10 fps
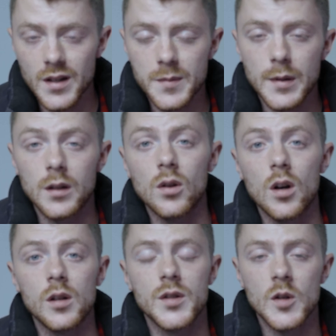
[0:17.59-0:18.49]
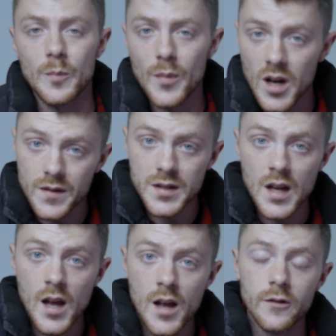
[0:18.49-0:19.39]
It's been a long 2 months.
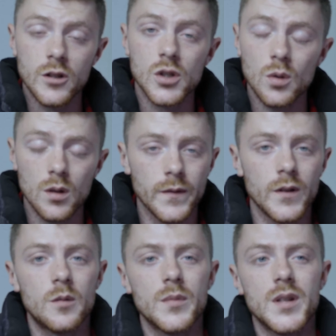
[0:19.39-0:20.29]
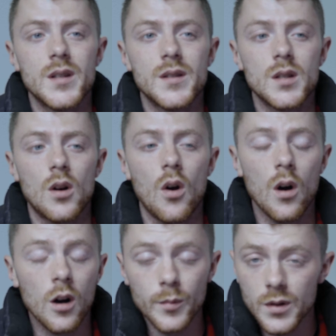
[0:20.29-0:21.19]
The short film is
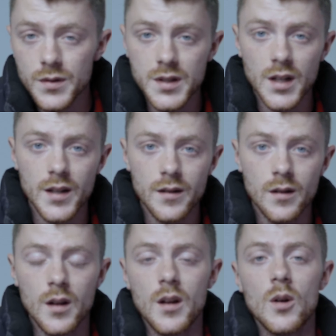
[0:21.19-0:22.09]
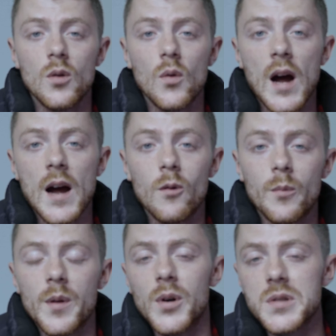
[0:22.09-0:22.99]
almost done. I will
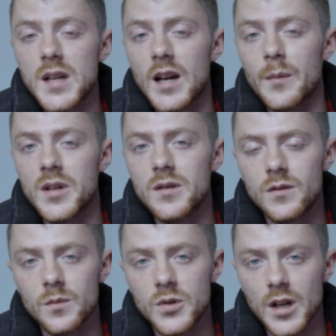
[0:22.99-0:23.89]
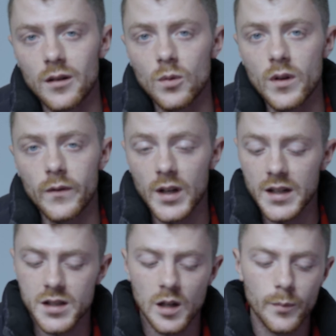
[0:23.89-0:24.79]
be posting it on my YouTube channel within the
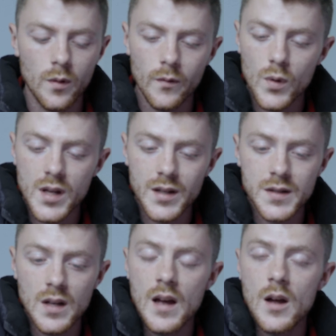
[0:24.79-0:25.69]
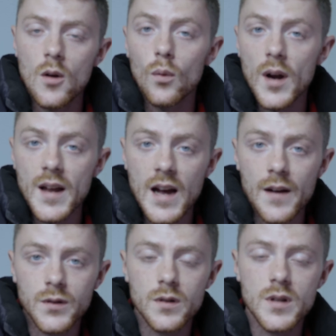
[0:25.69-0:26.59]
next couple of weeks, right
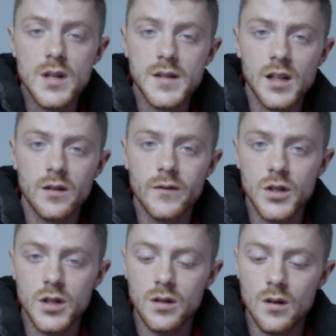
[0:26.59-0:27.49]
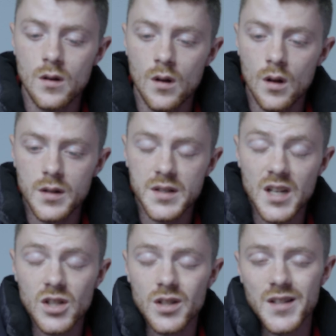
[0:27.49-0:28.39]
after the television
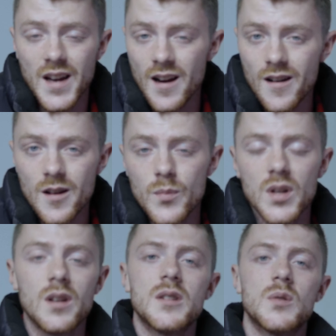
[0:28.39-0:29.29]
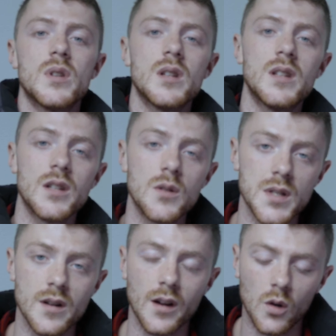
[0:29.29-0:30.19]
stations air it, because we did use
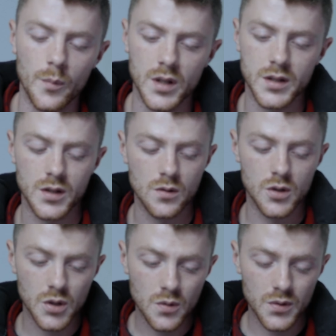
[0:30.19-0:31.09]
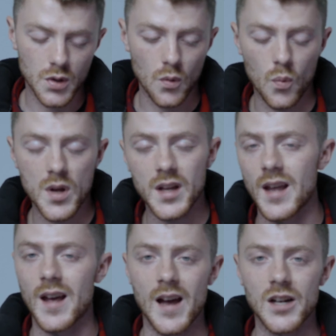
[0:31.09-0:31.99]
their equipment to shoot, so we
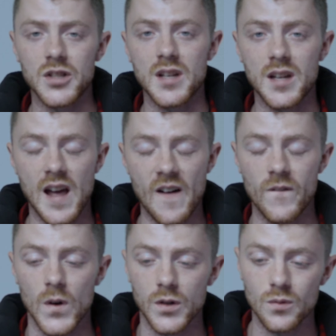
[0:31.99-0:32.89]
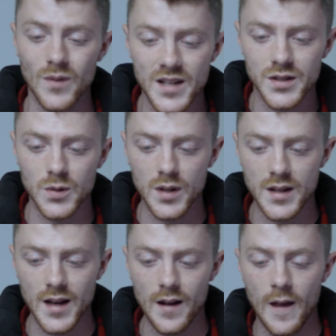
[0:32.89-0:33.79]
can't actually have first rights to it
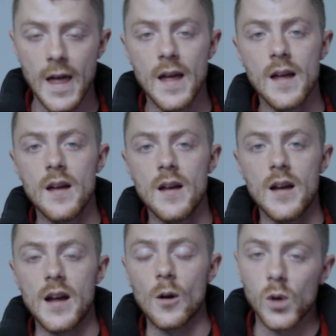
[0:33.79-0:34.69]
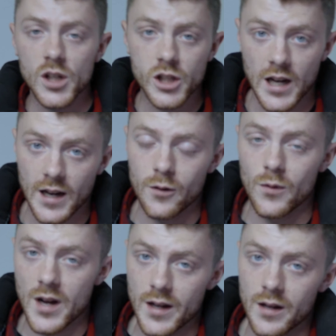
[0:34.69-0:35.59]
yet. It was shot on
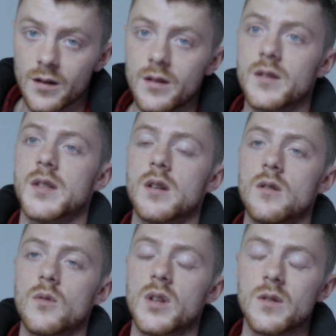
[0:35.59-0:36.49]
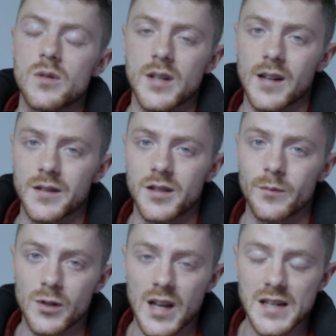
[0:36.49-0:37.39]
red, so huge shout out to
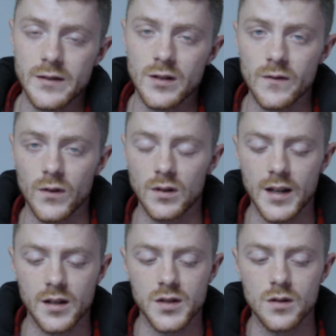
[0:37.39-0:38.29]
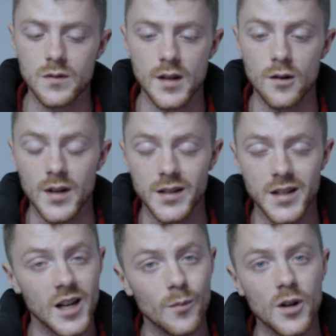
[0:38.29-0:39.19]
WKTV for letting us use their red
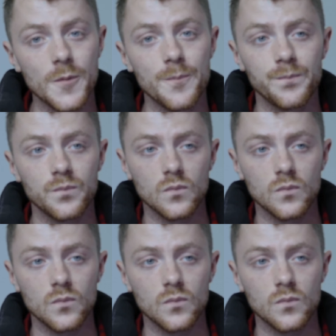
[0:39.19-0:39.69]
camera.